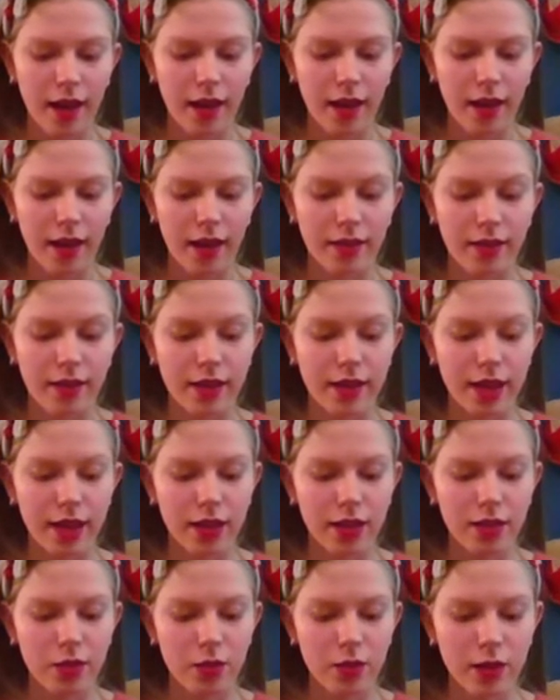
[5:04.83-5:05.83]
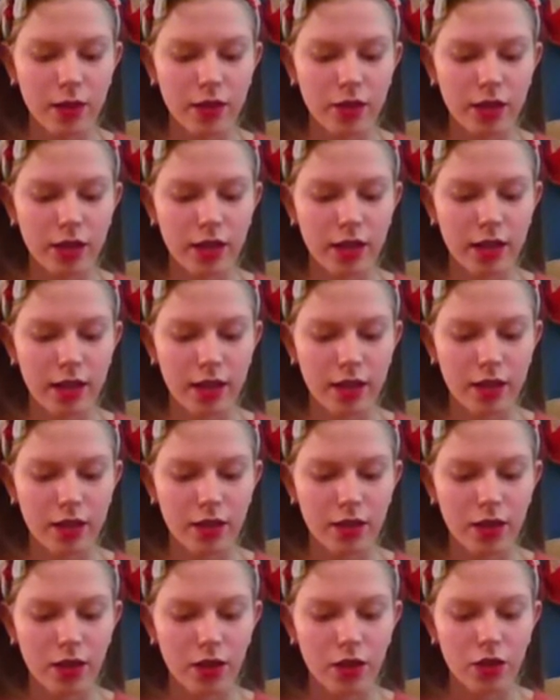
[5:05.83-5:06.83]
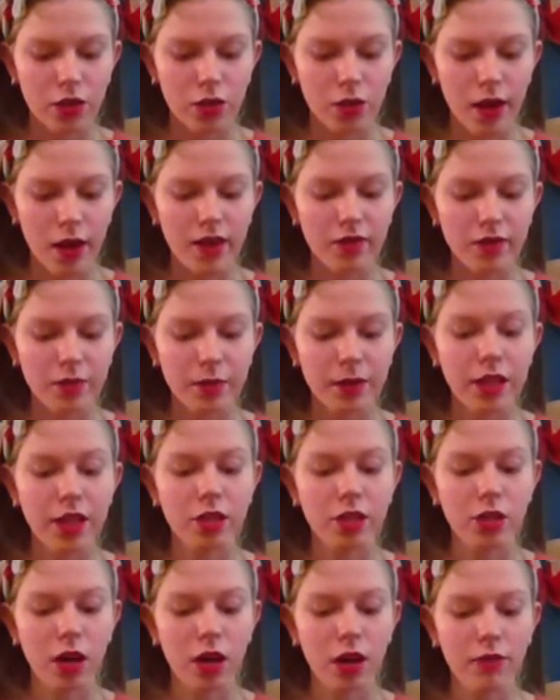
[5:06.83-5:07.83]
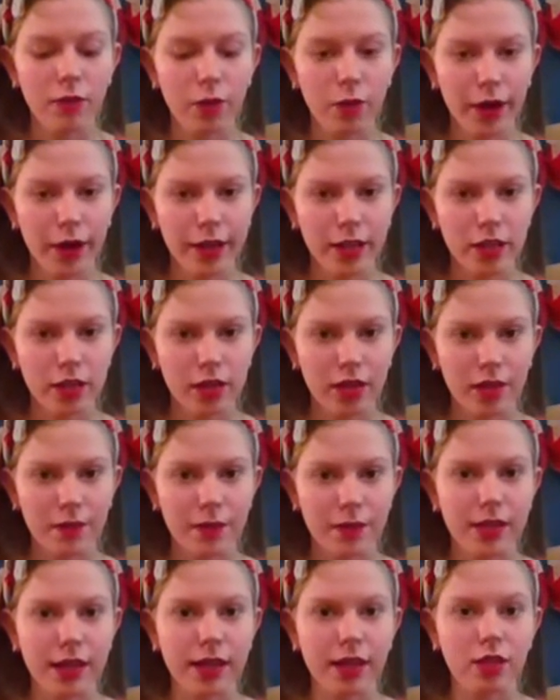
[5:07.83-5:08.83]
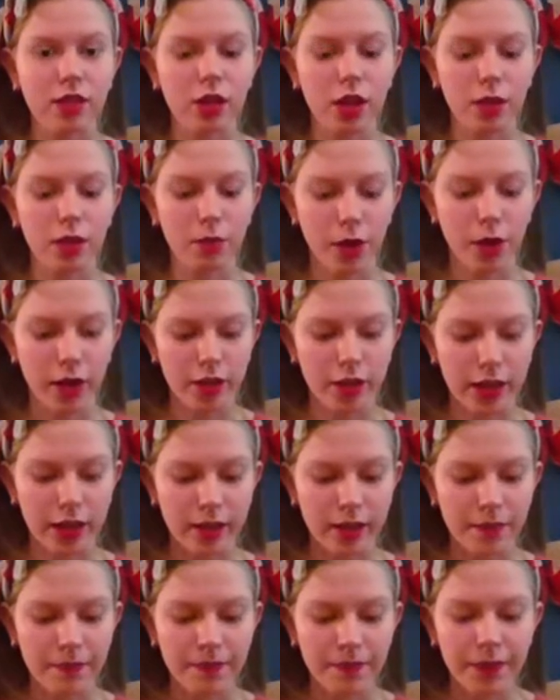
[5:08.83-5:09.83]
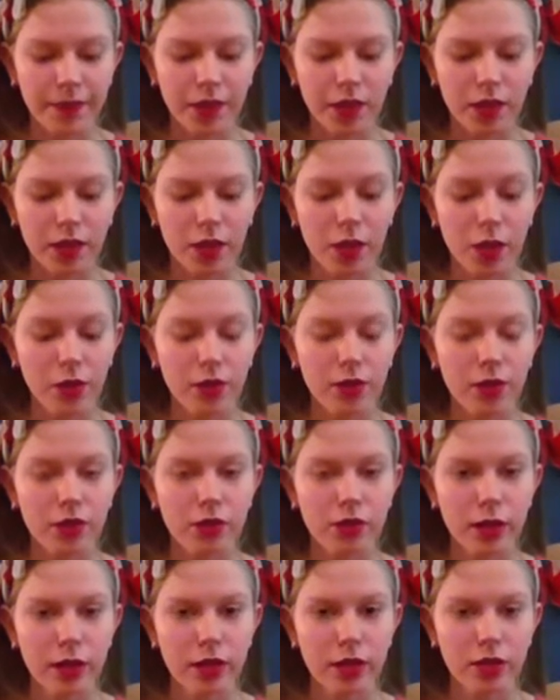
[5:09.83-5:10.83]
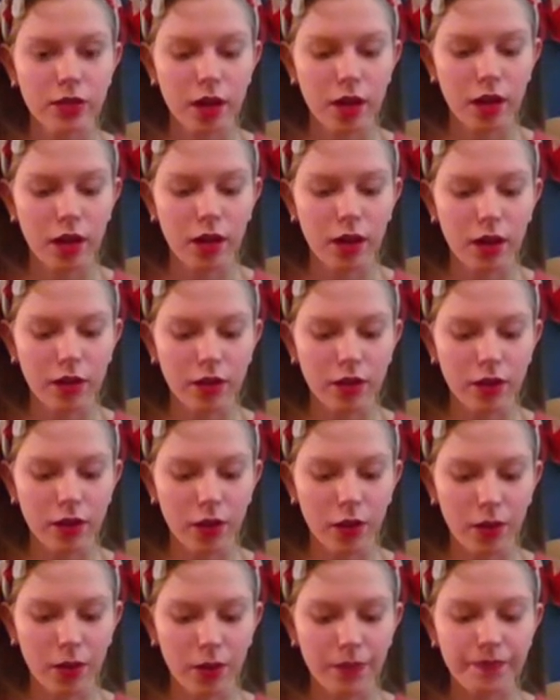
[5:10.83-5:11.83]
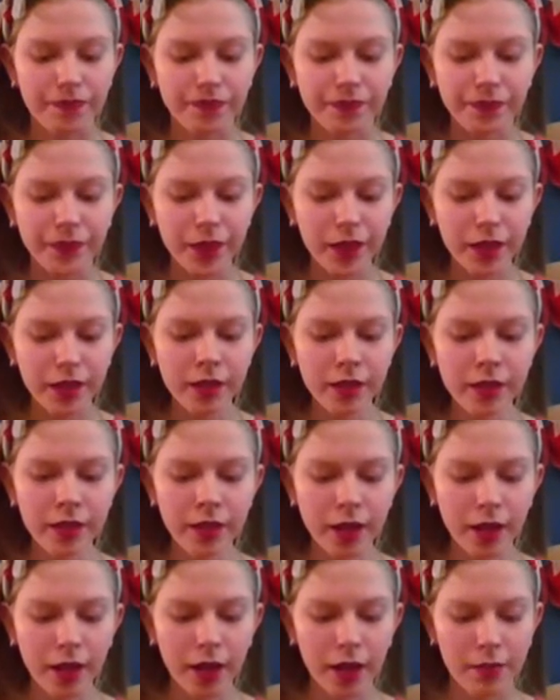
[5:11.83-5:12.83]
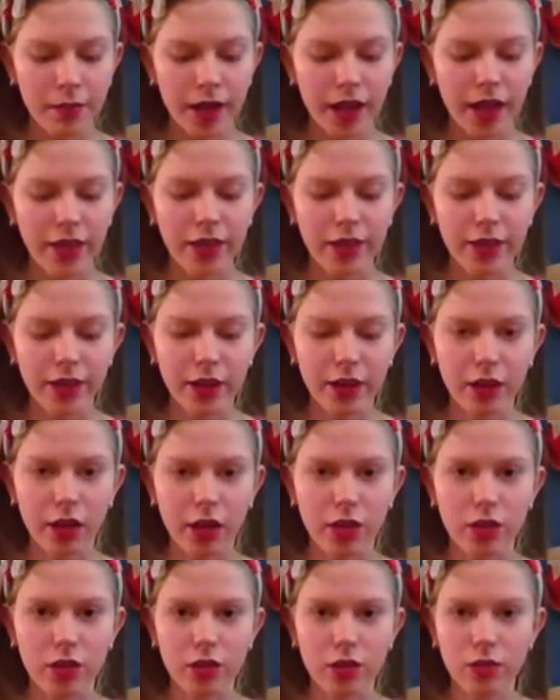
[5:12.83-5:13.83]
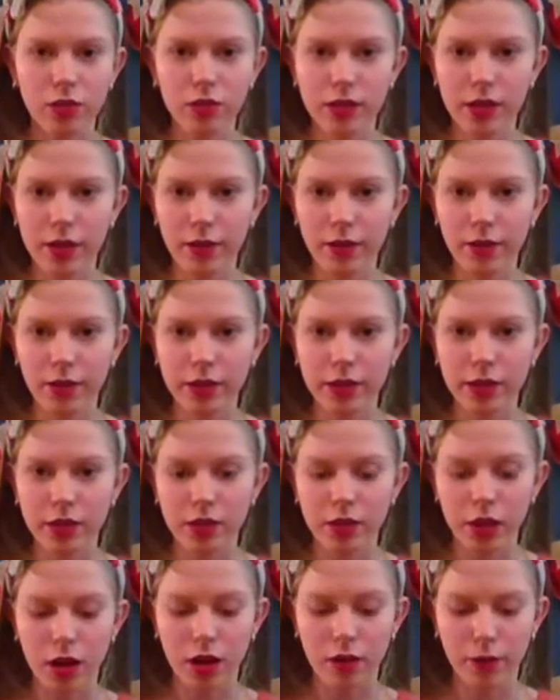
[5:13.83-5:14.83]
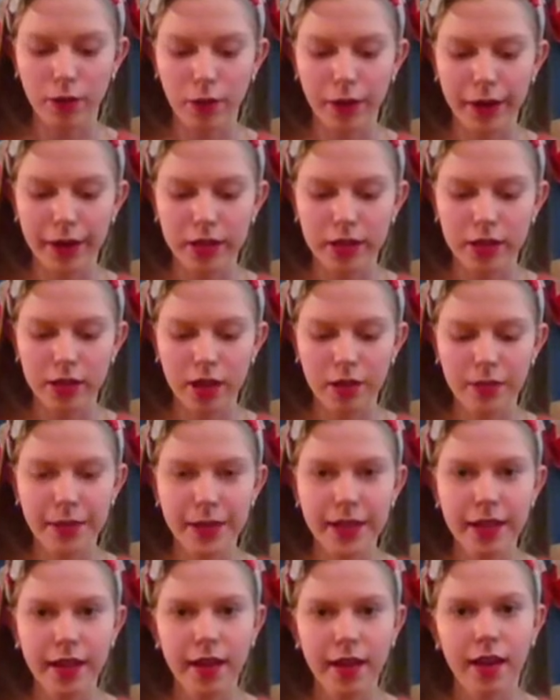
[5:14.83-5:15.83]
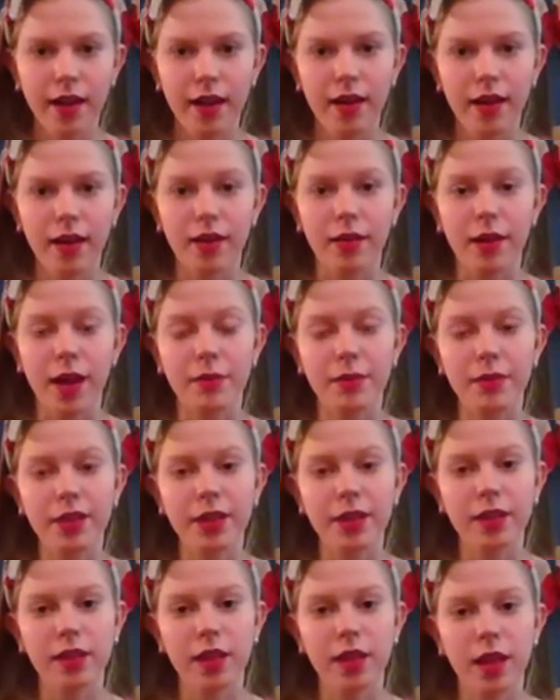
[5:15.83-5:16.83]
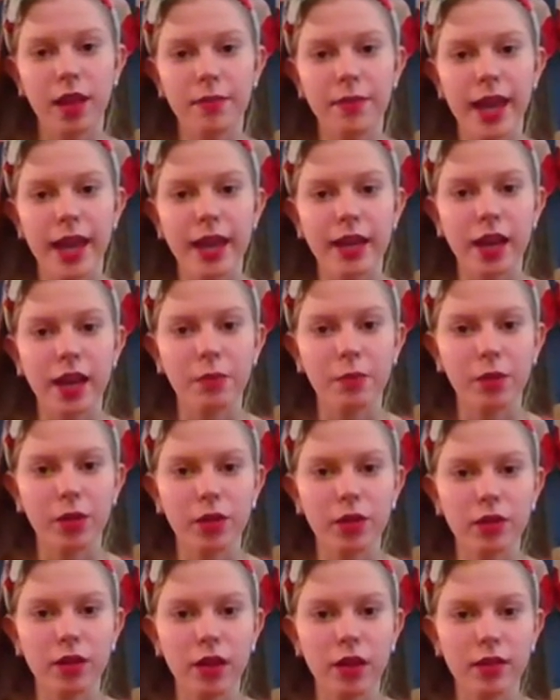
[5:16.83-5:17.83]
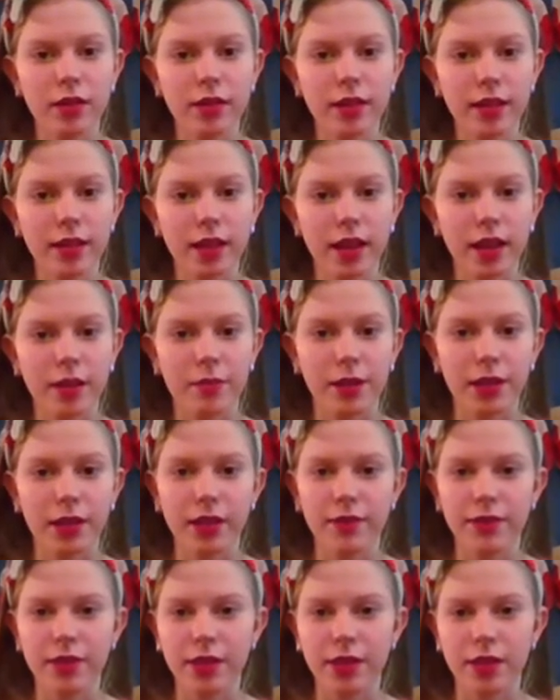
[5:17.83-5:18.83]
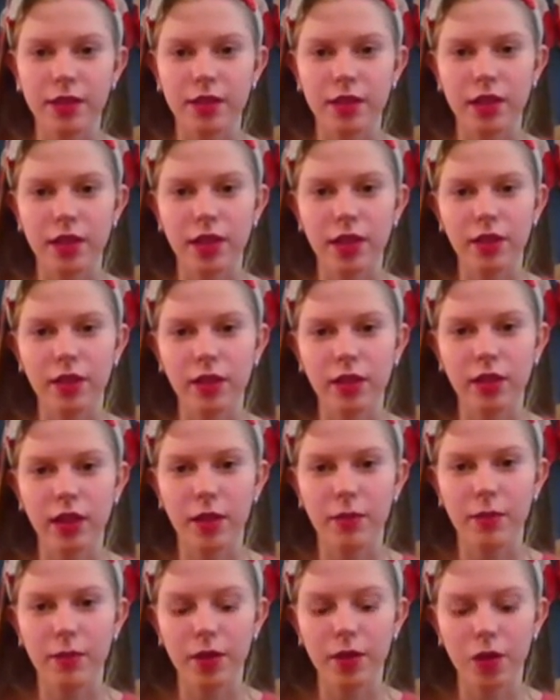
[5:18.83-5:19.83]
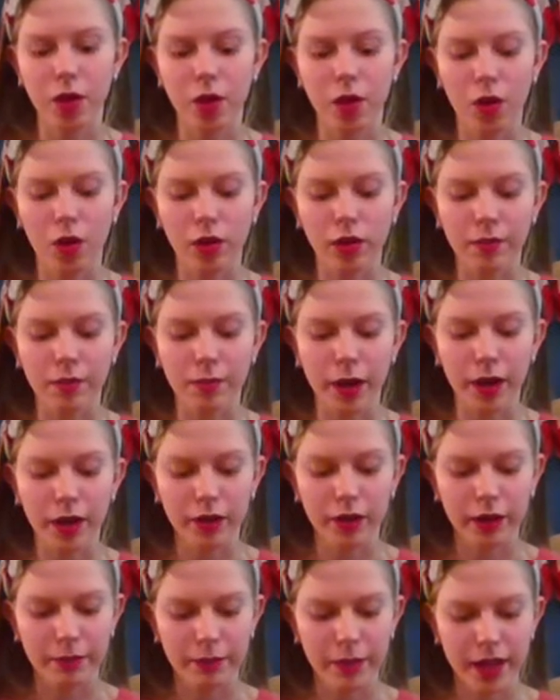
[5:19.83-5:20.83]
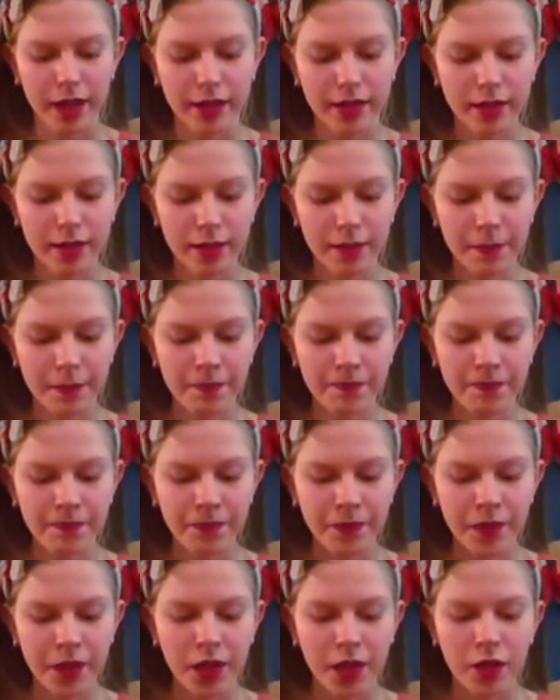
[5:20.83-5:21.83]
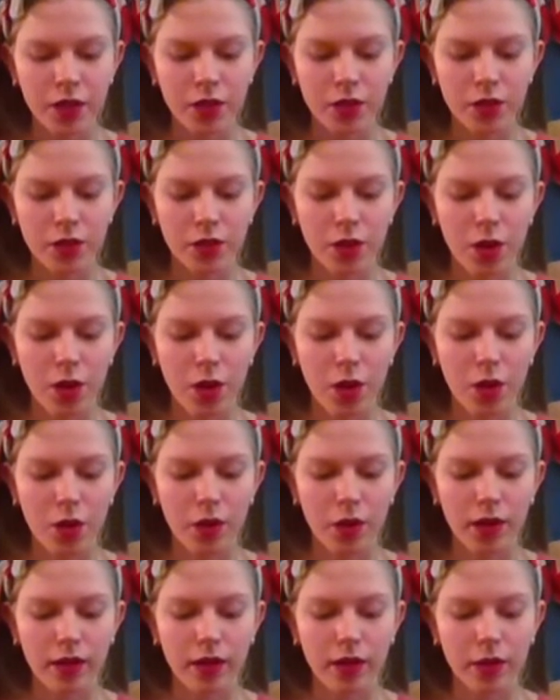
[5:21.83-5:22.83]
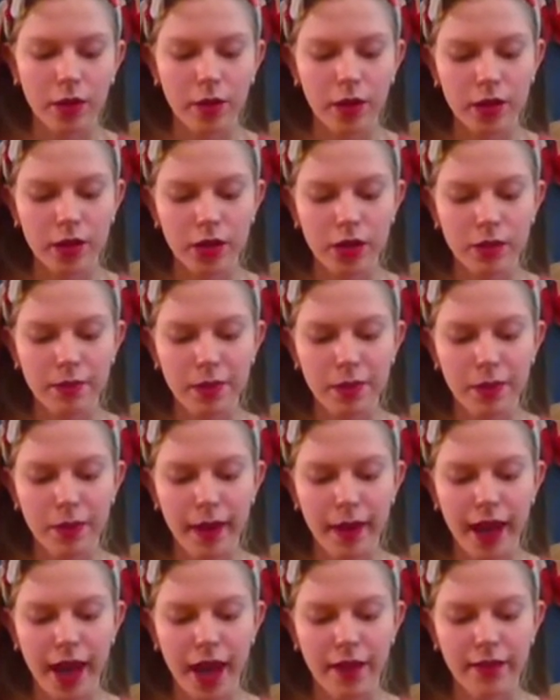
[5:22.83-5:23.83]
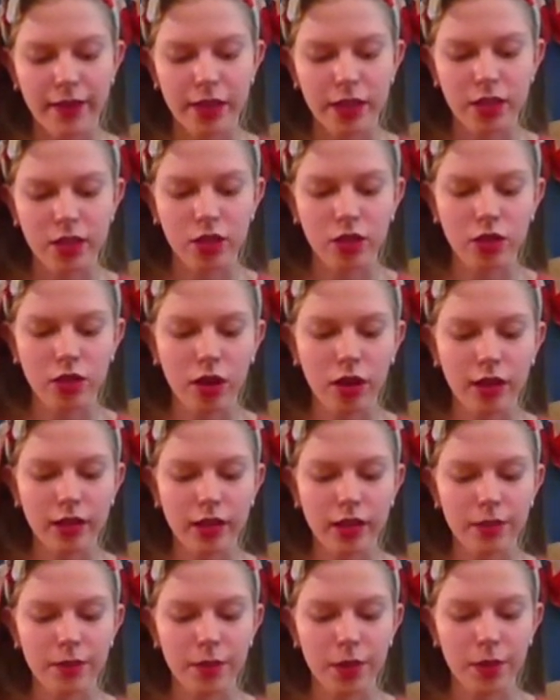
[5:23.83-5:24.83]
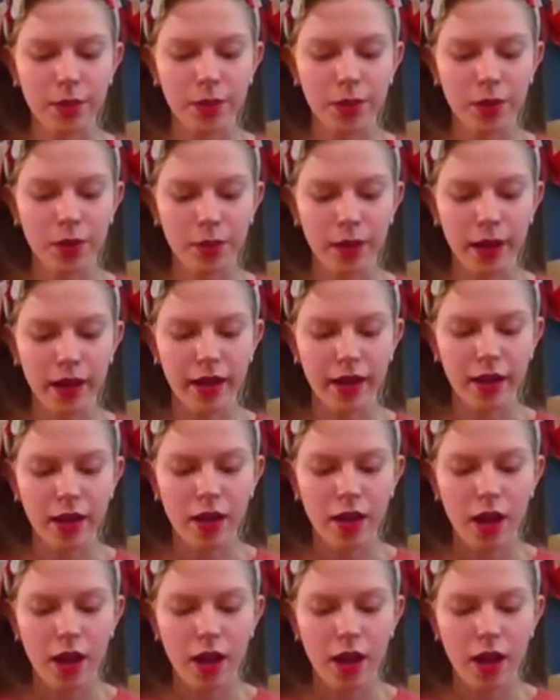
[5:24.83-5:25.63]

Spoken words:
And the next question is, do you have to be in a dog 4-H club to take a dog project? No, you can train your dog on your own. But I think there are 2 different dog 4-H clubs. I'm in the club Canine Wonder Dogs, and then I believe that there's another club called Muttering Mutts. So another question that people might have is, does your dog need to be a purebred?